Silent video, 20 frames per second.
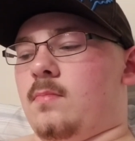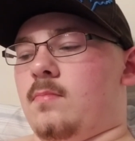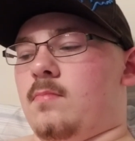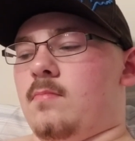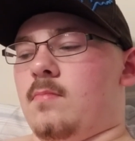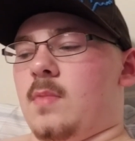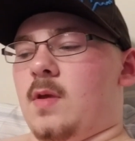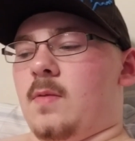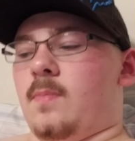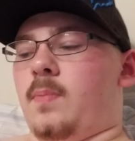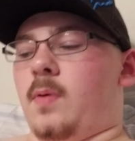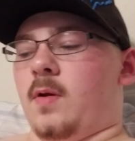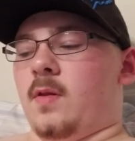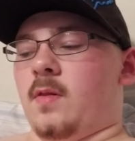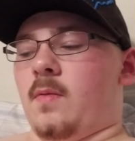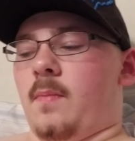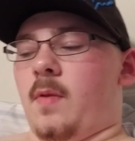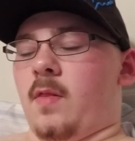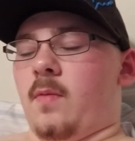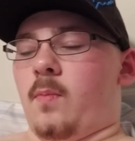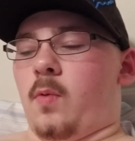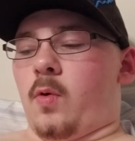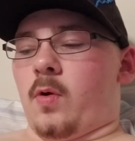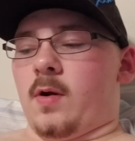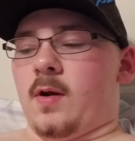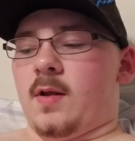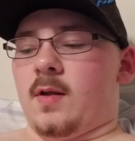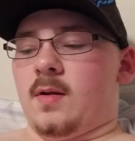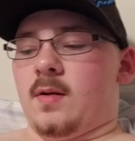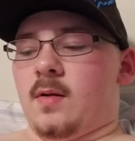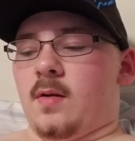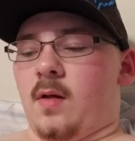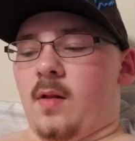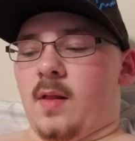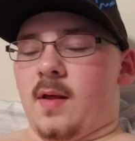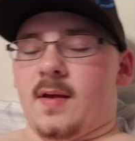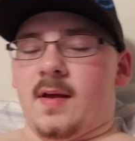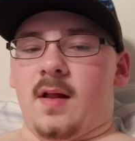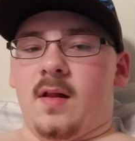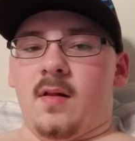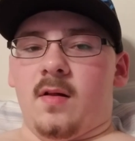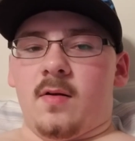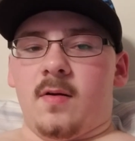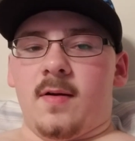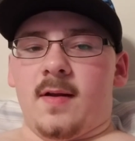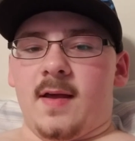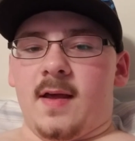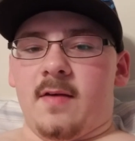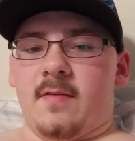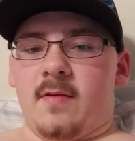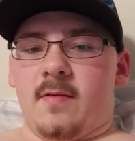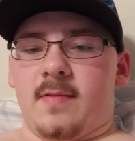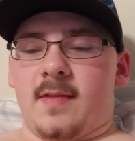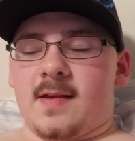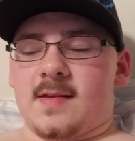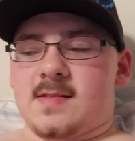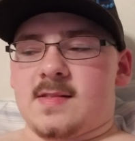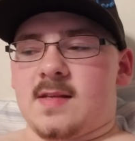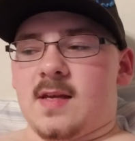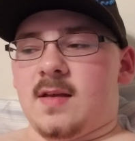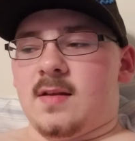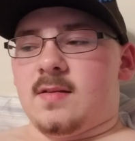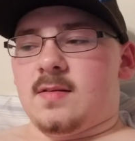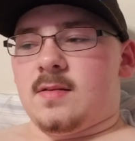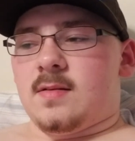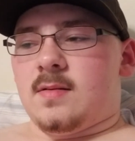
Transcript: me putting the motherboard in and all that, I'll already have everything set.